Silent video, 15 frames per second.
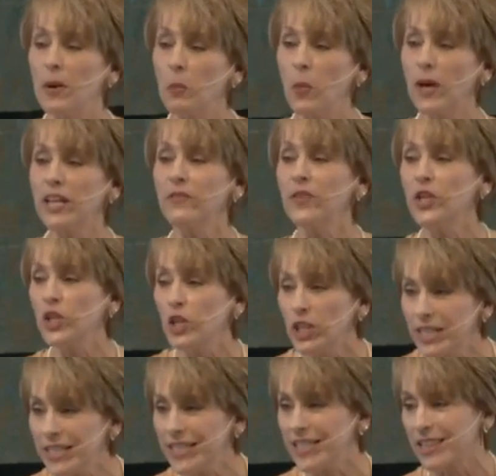But what if you
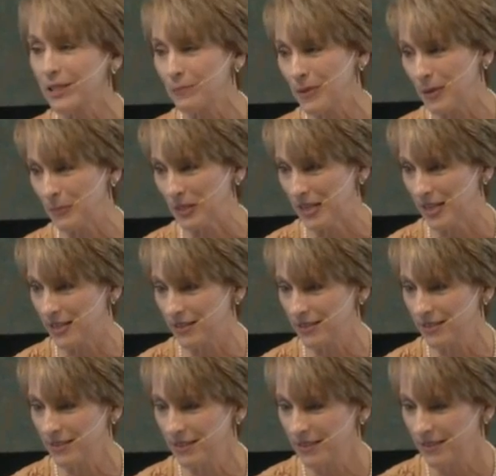didn't get the pebble
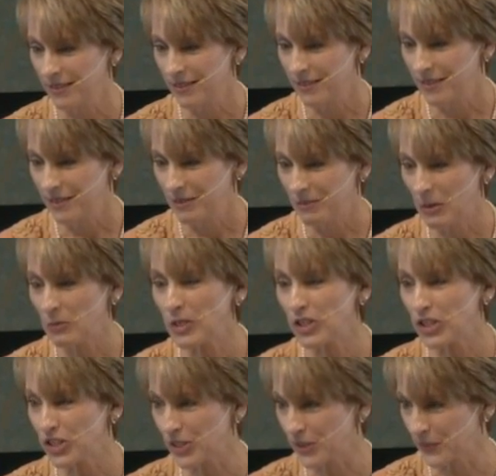out? What
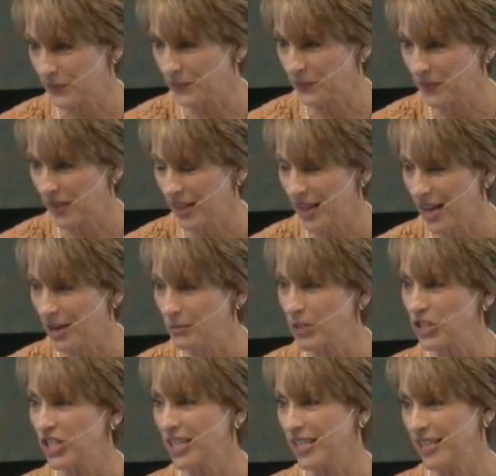would you do? How
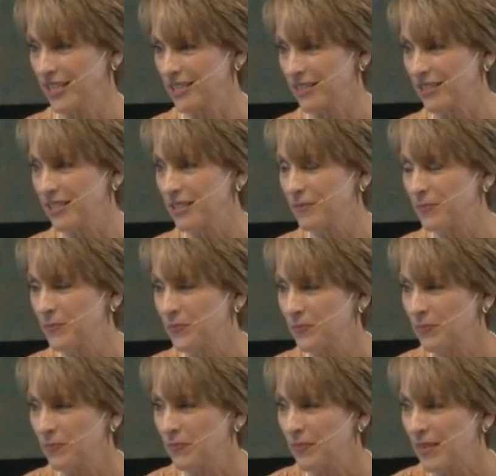would you handle it?
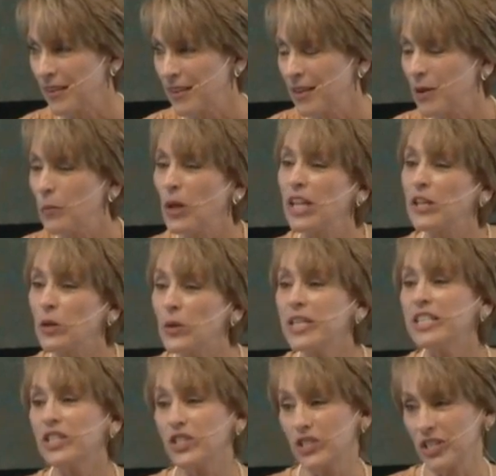Well, an
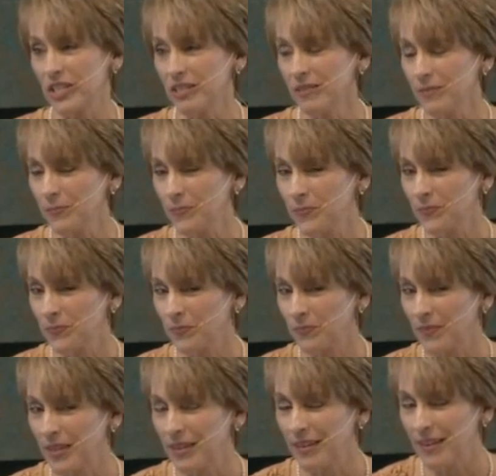oyster
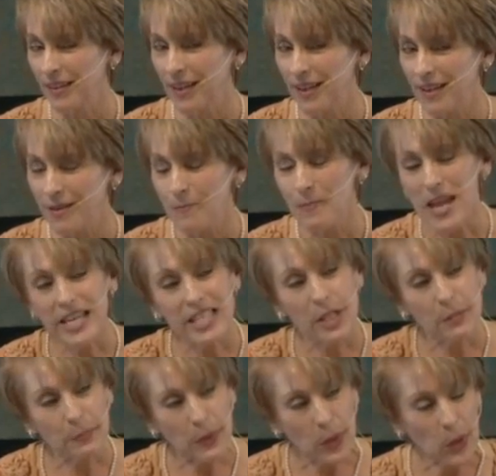makes
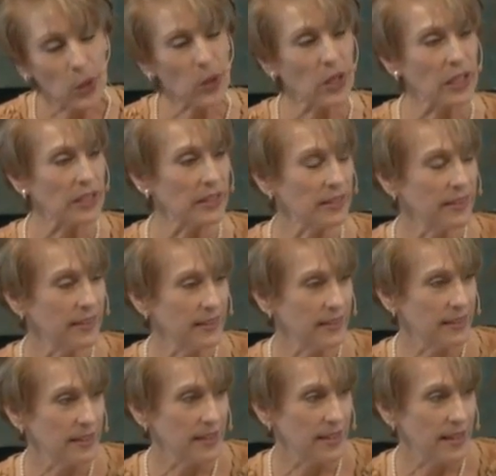a pearl
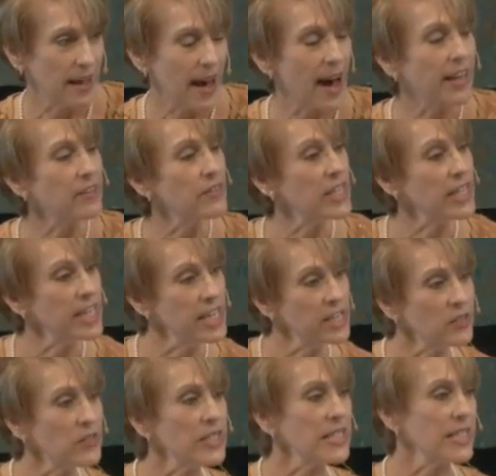out of the
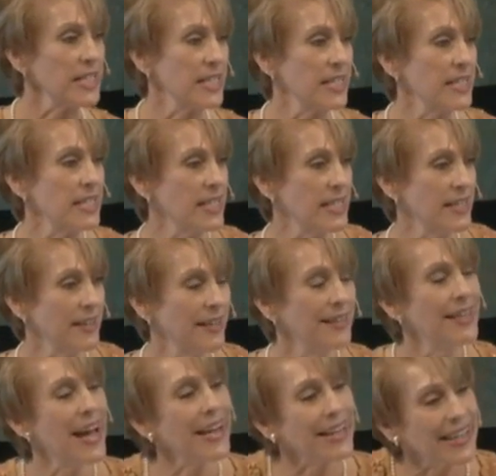irritants
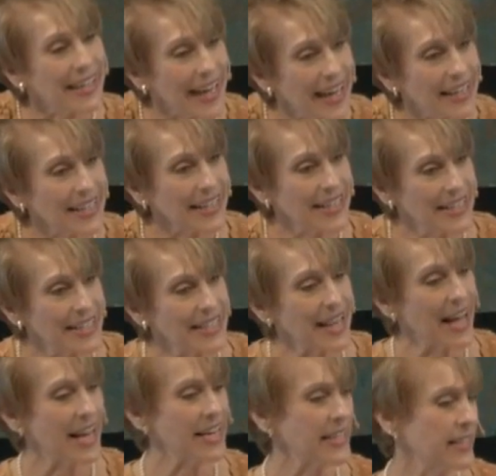that get
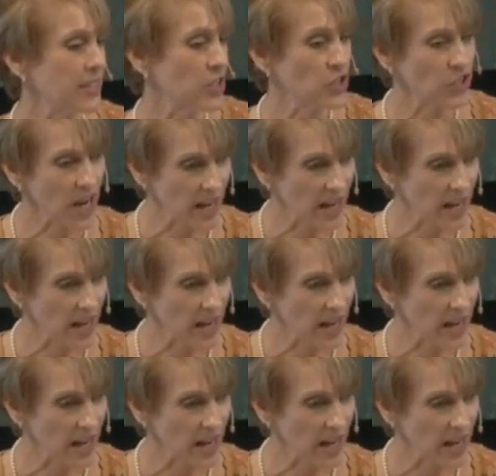inside its